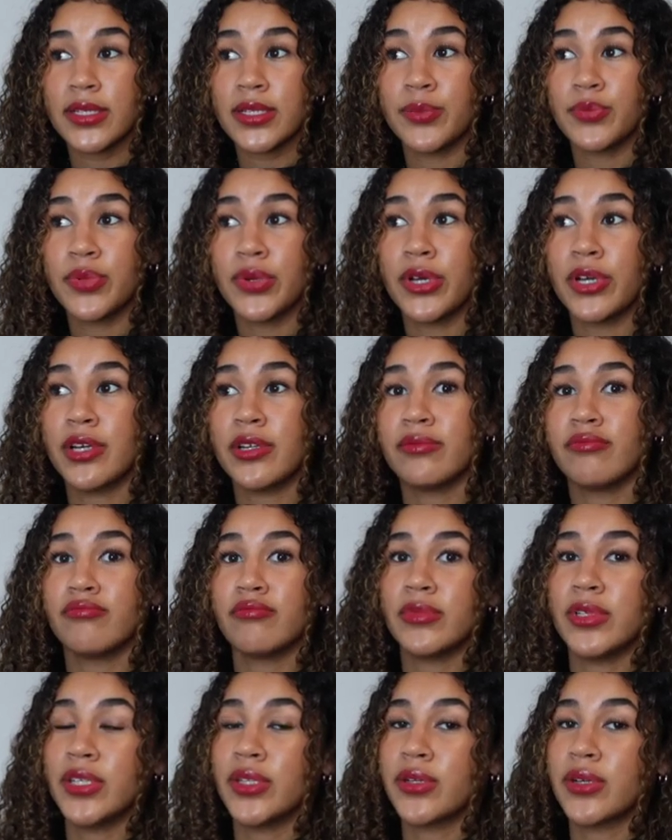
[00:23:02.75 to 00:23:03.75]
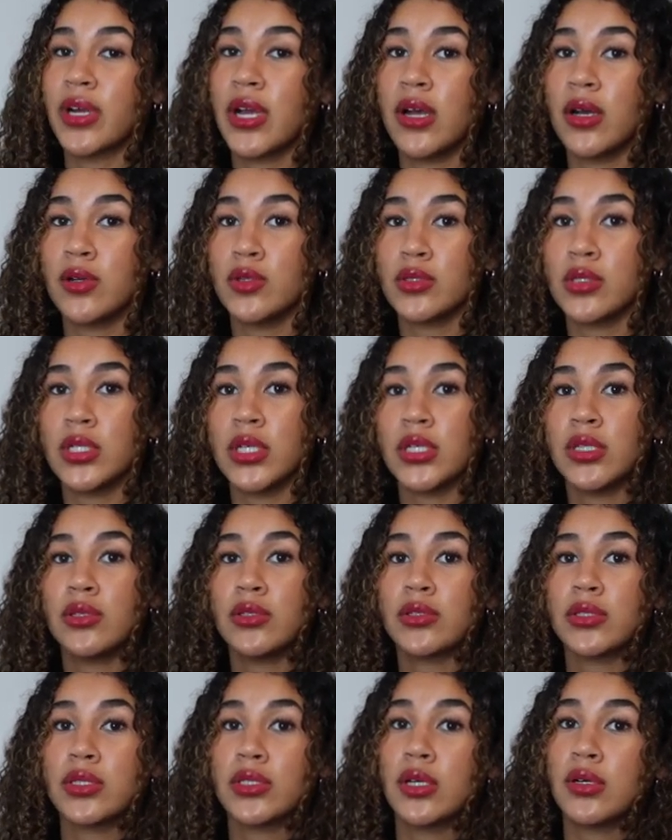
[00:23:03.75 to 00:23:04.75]
to put in their house, like a
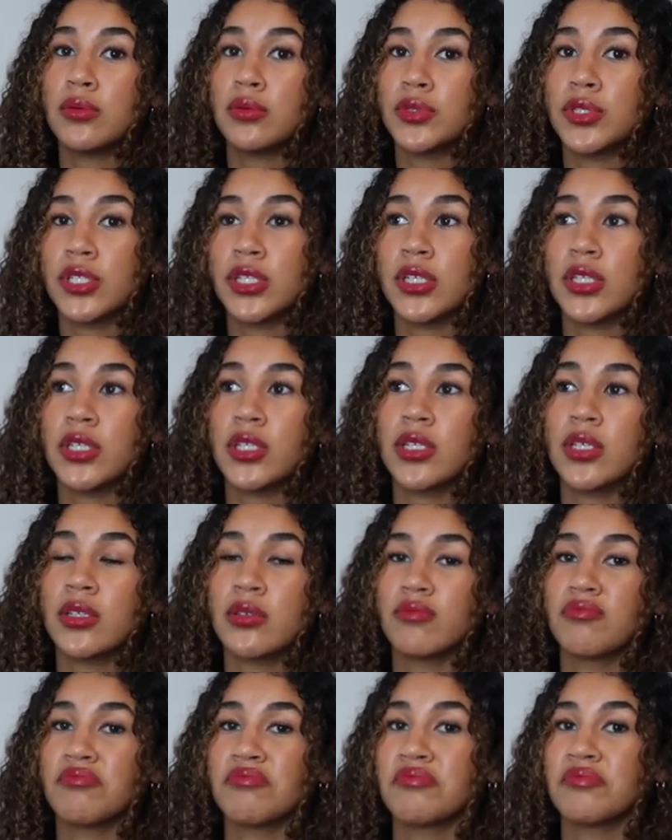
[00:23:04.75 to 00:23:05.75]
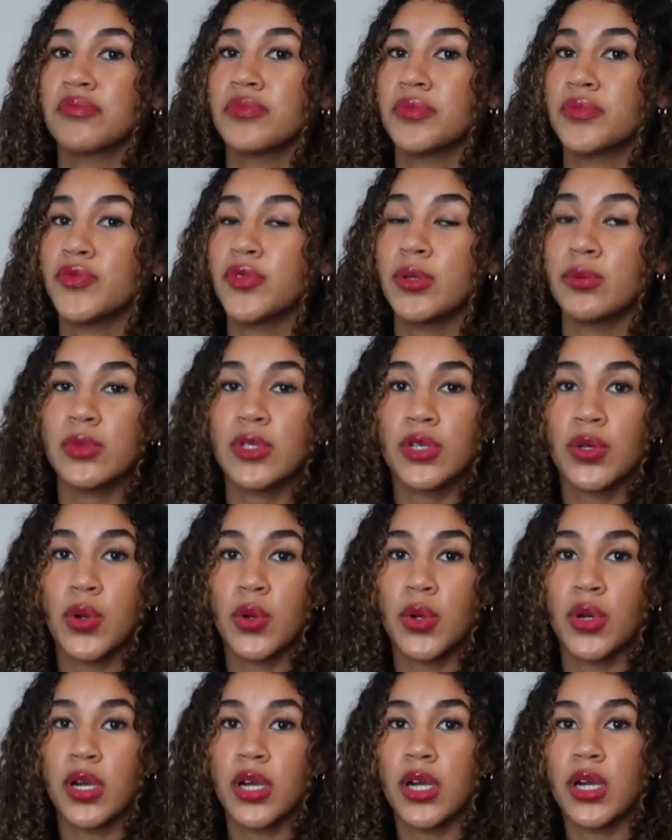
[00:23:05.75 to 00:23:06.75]
little sculpture, room
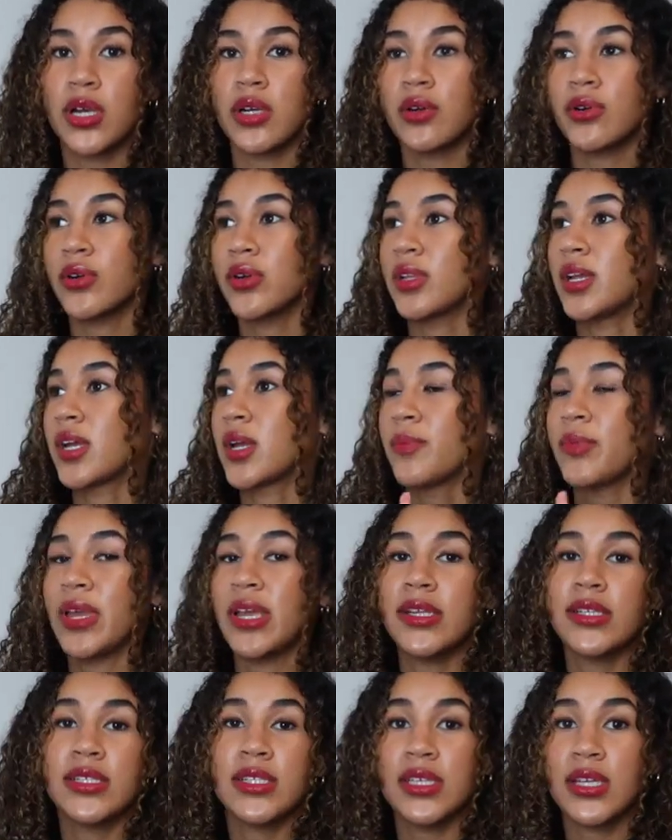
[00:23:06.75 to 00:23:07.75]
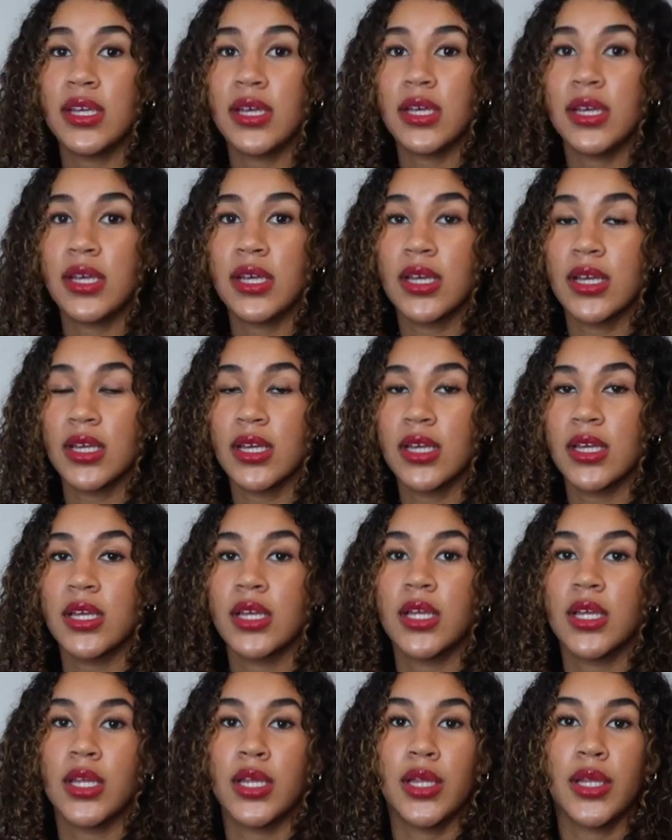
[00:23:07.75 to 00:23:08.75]
decor, or like a painting.
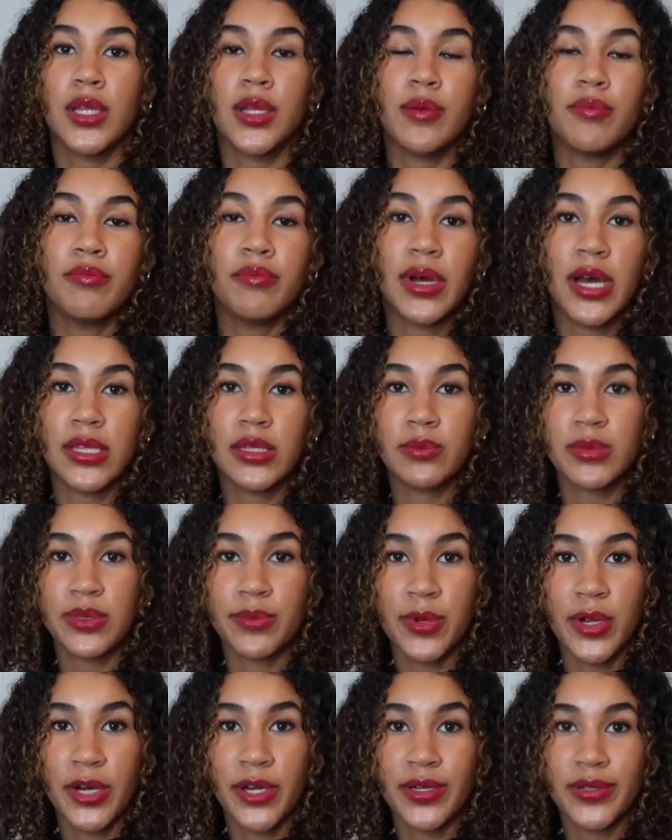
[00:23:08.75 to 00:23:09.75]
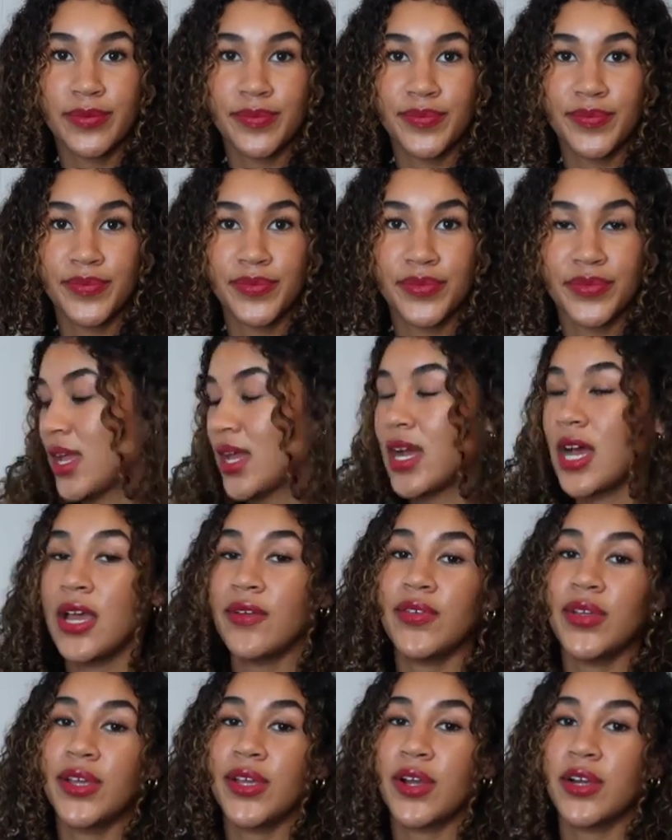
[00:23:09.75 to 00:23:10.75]
Buy them some art. I
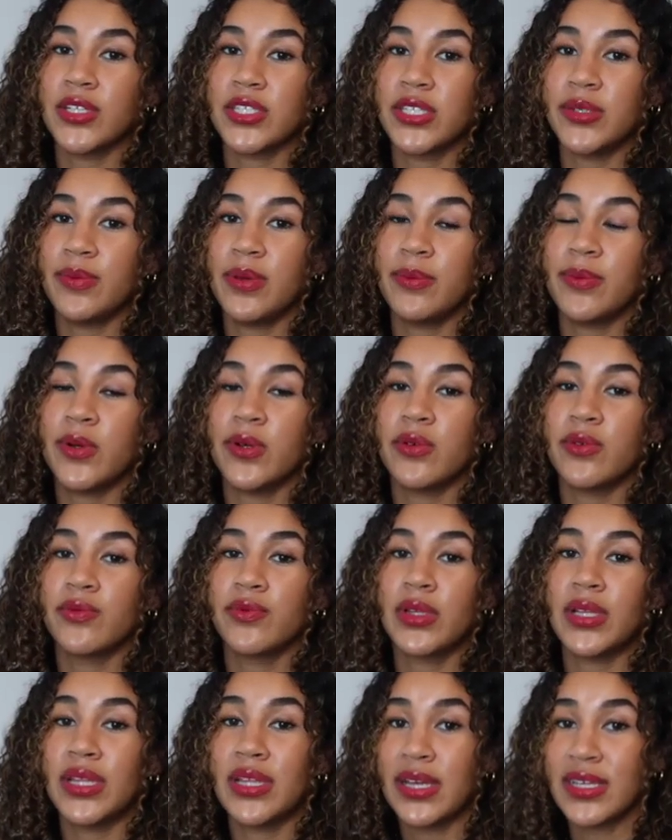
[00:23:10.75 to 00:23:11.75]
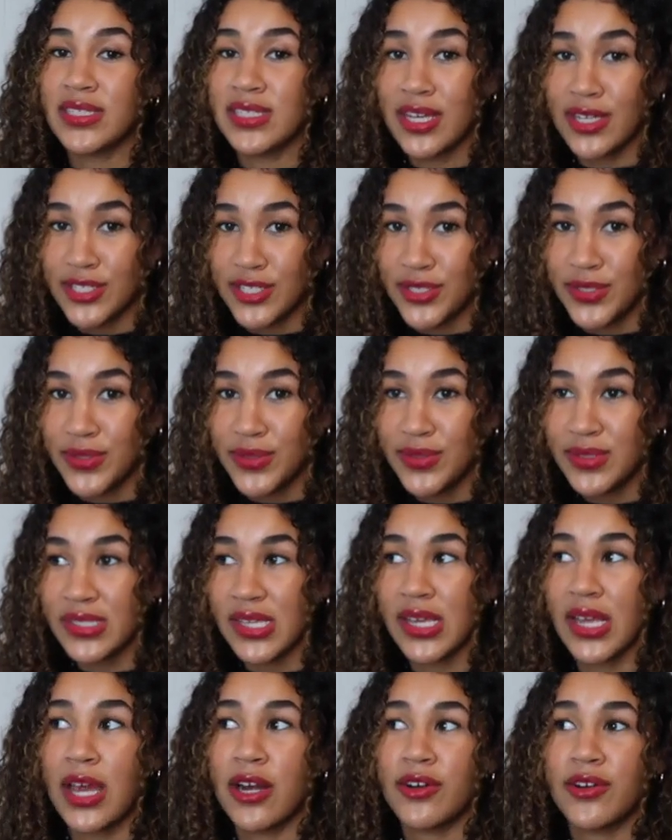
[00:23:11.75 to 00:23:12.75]
feel like artsy people really like tattoos.
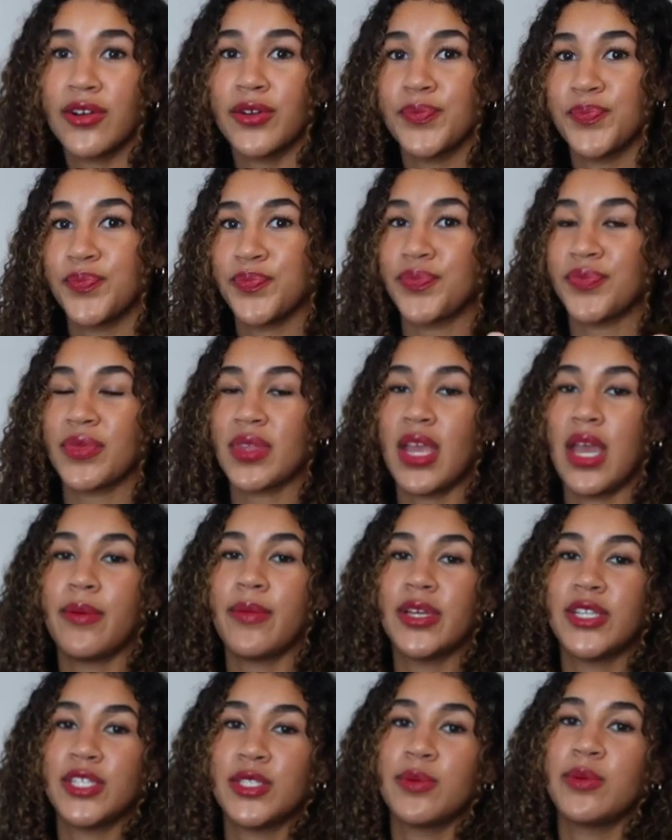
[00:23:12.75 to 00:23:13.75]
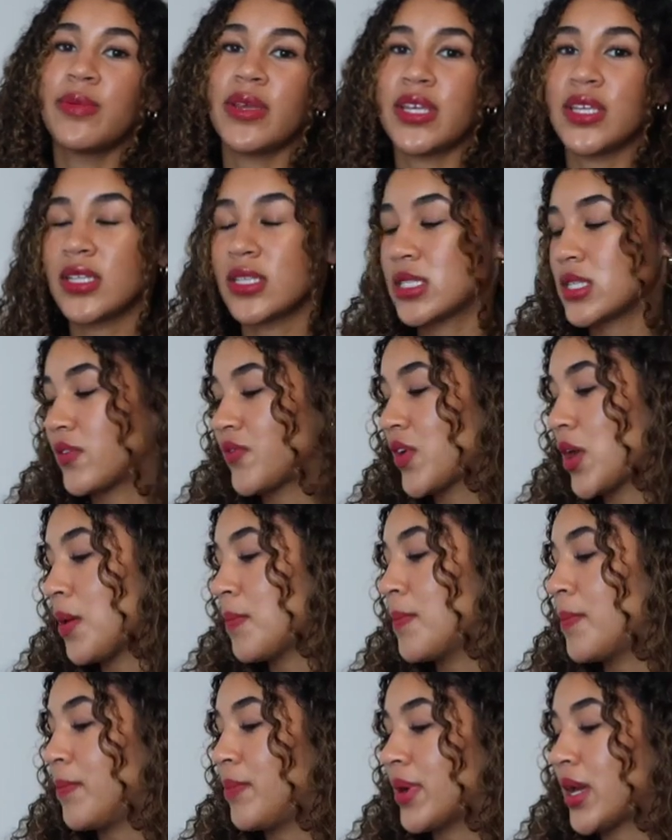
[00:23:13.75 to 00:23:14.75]
Like, I don't know, I might just be making stuff
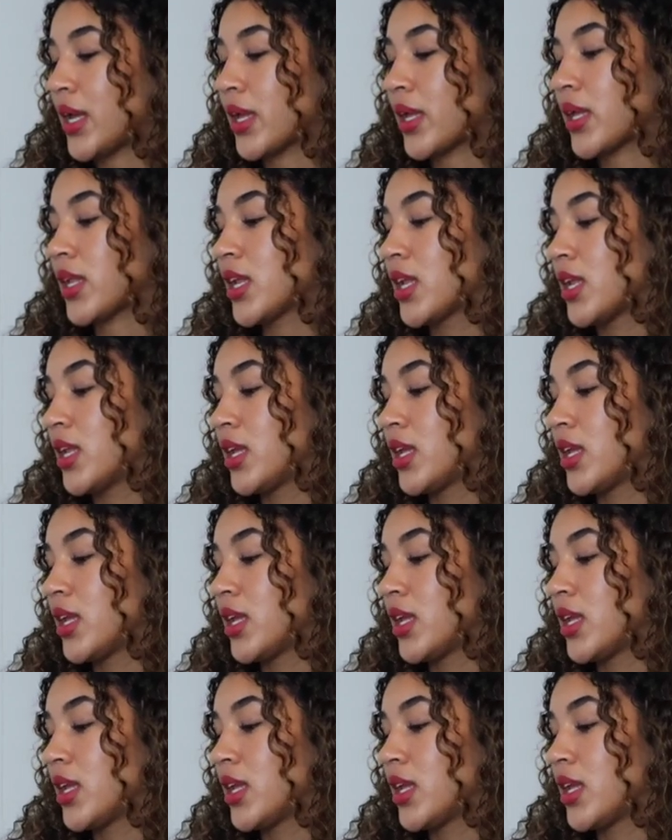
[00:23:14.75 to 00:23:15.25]
up, but